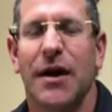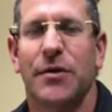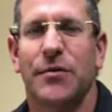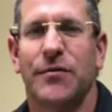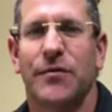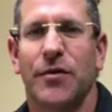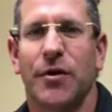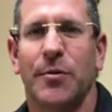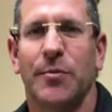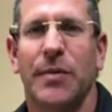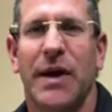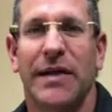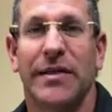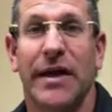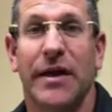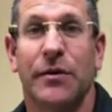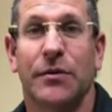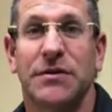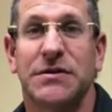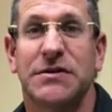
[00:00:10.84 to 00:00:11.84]
out from
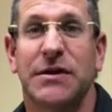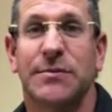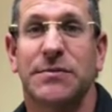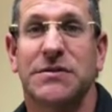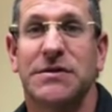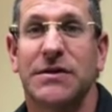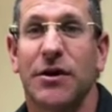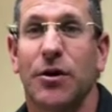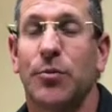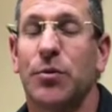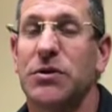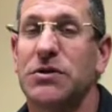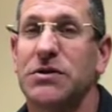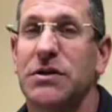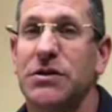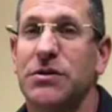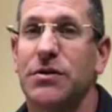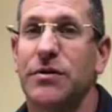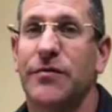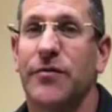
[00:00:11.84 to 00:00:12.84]
bilateral stem cell
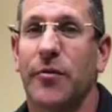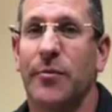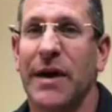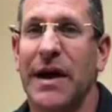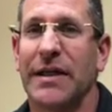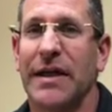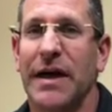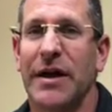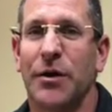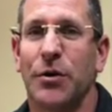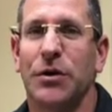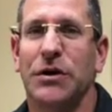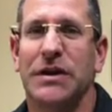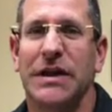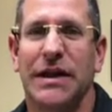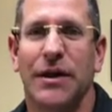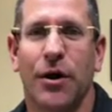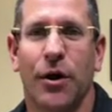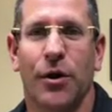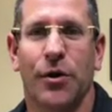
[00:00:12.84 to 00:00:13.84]
procedure for bilateral
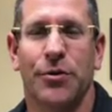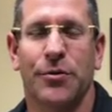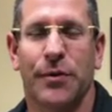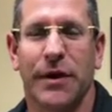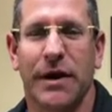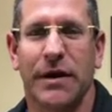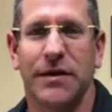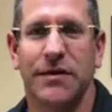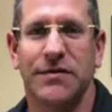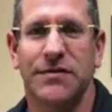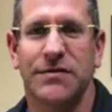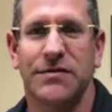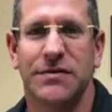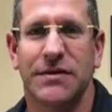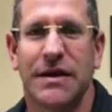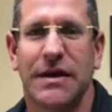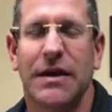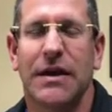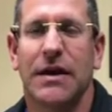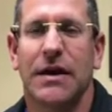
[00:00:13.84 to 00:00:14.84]
knee arthritis.
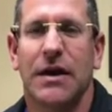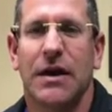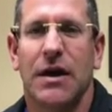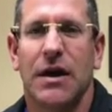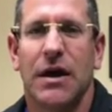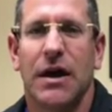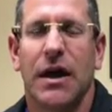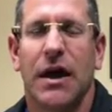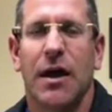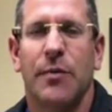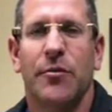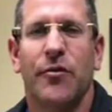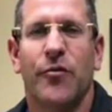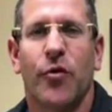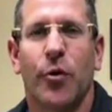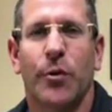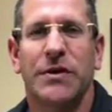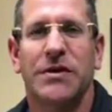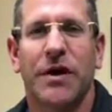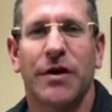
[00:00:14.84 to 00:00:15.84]
And
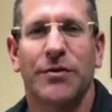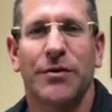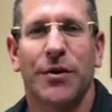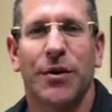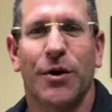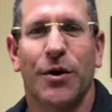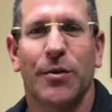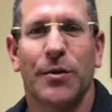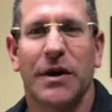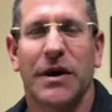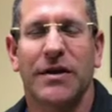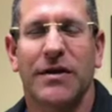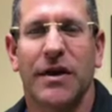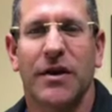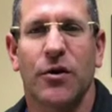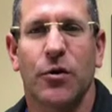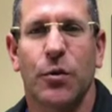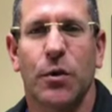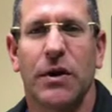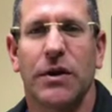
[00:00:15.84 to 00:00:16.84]
before we talk to her, we're going to take
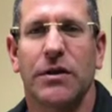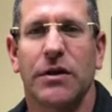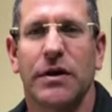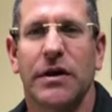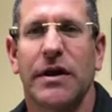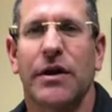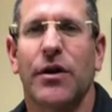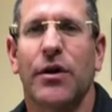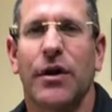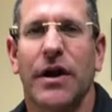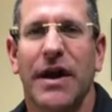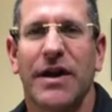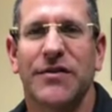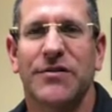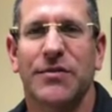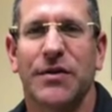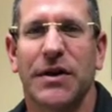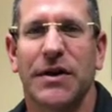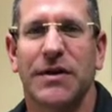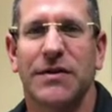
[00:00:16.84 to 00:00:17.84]
a quick look at her
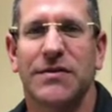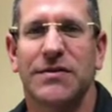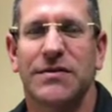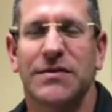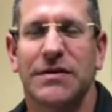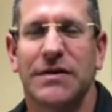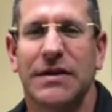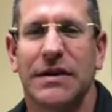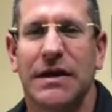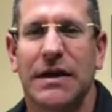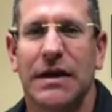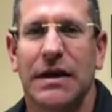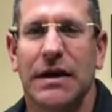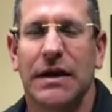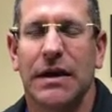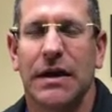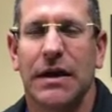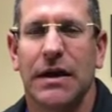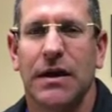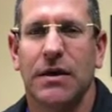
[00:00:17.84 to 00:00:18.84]
x-rays
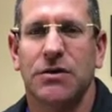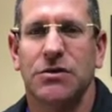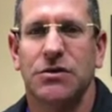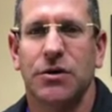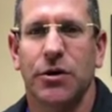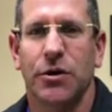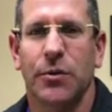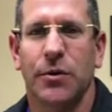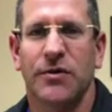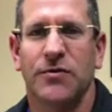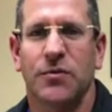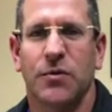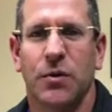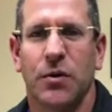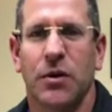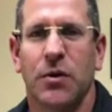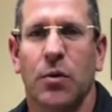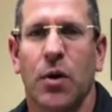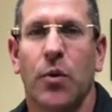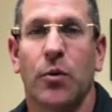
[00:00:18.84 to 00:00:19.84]
and show you what
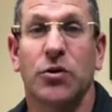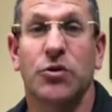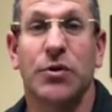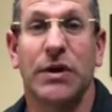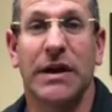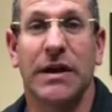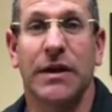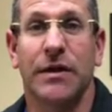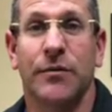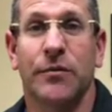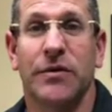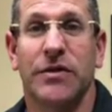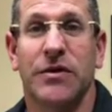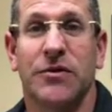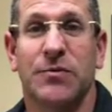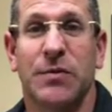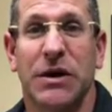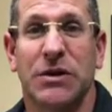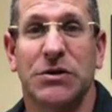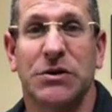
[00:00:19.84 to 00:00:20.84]
we're treating with
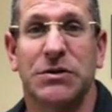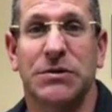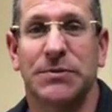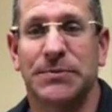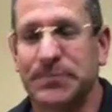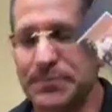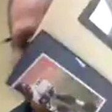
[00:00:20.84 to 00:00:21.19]
this patient.